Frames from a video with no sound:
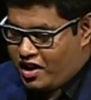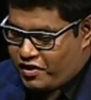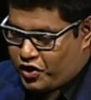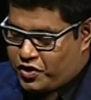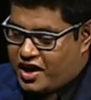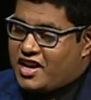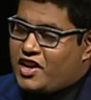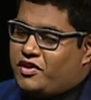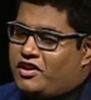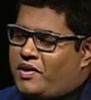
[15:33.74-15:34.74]
We're going to
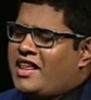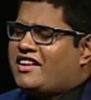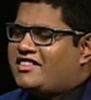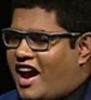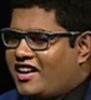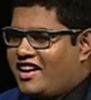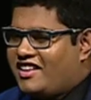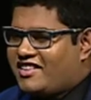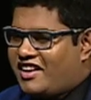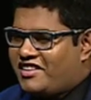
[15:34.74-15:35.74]
continue this very exciting
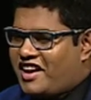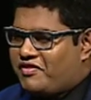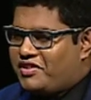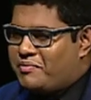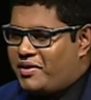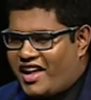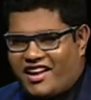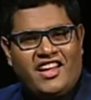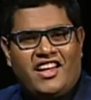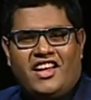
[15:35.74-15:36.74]
discussion after the break.
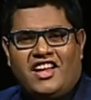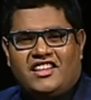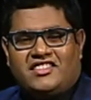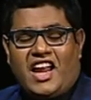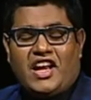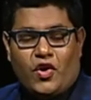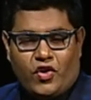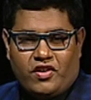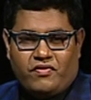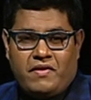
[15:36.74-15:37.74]
Stay tuned.
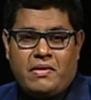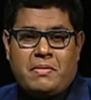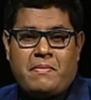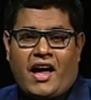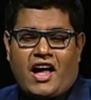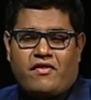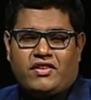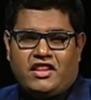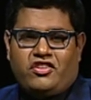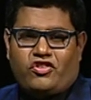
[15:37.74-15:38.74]
We will be back
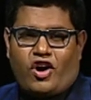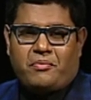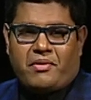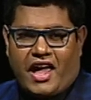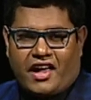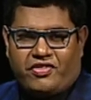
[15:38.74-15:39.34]
after this short break.